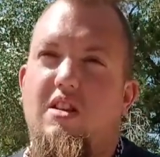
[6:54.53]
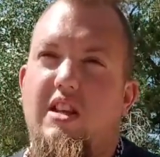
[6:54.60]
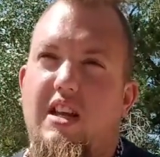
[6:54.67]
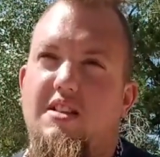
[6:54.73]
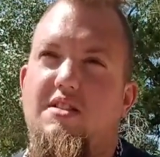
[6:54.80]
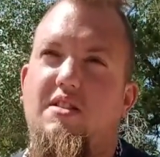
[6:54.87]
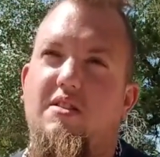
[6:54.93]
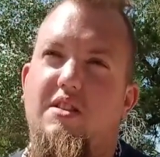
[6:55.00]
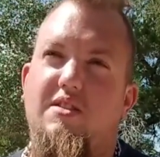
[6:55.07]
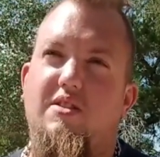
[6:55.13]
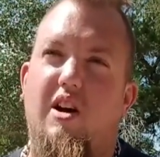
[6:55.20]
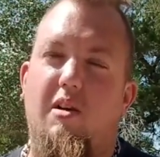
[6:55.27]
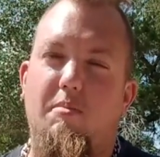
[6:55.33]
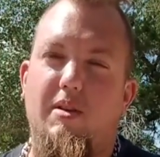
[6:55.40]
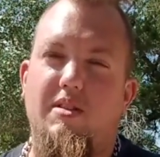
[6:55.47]
yes, there is
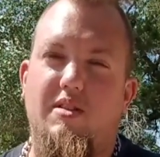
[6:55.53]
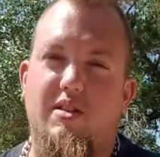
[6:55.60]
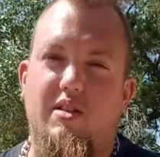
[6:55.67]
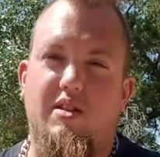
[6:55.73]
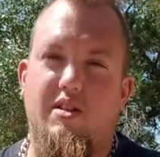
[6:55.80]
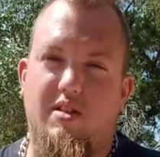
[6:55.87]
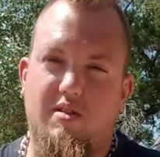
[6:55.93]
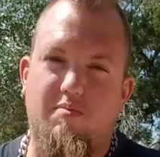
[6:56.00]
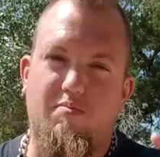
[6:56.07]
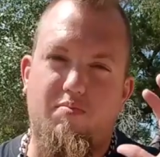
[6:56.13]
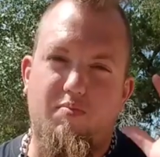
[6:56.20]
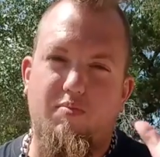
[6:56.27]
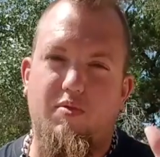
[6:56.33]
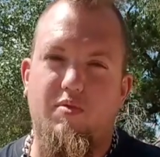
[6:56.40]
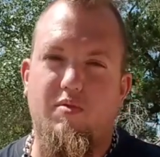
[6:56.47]
zombies. They're just,
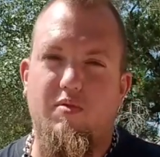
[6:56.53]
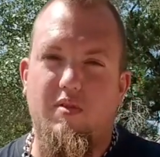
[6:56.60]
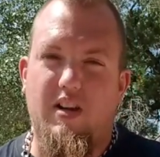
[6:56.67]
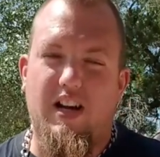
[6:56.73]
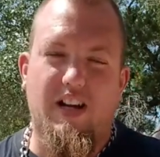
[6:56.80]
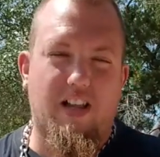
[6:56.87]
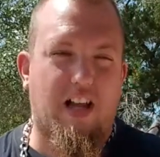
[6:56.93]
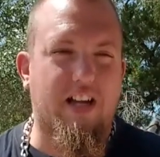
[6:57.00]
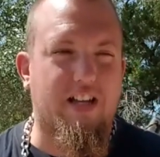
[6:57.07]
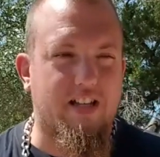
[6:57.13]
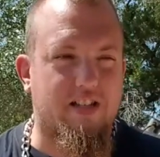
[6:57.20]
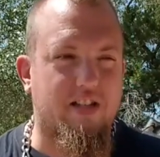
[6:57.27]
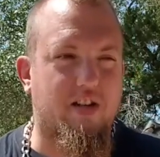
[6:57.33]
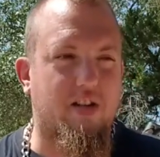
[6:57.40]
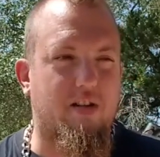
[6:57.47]
I
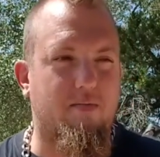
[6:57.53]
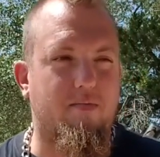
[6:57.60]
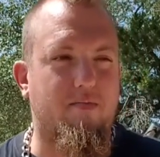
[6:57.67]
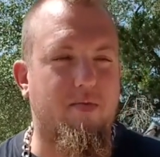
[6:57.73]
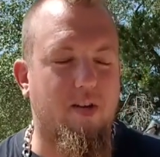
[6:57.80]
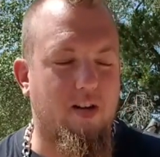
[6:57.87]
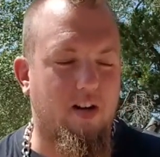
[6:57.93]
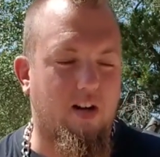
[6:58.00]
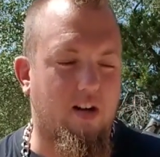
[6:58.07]
consider them